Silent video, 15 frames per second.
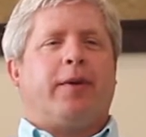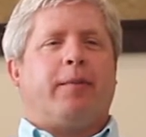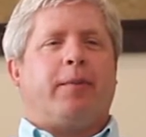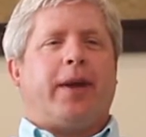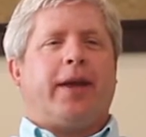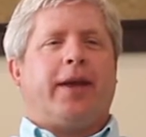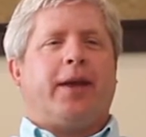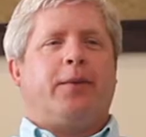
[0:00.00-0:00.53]
we have
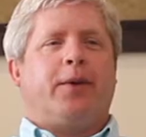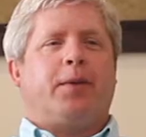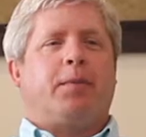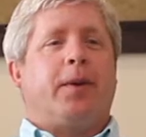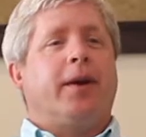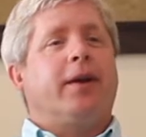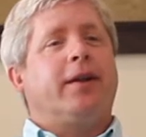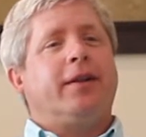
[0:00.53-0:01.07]
Baking with
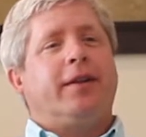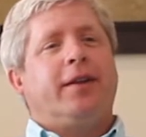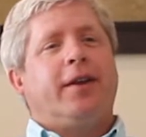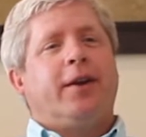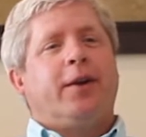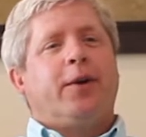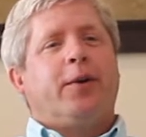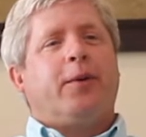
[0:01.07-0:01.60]
Bill,
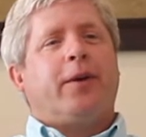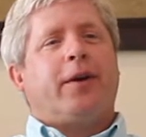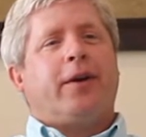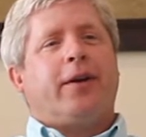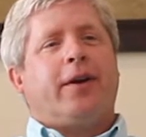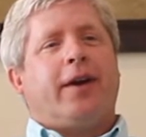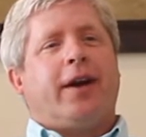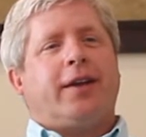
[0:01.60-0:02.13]

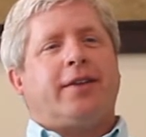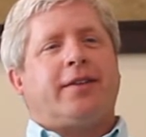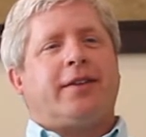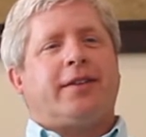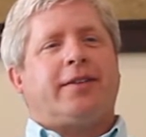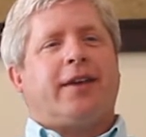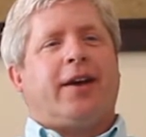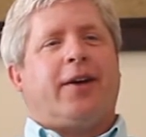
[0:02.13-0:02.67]
where I
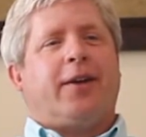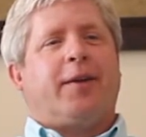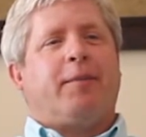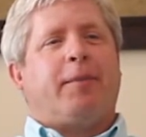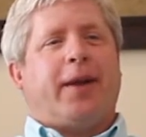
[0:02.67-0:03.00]
sit down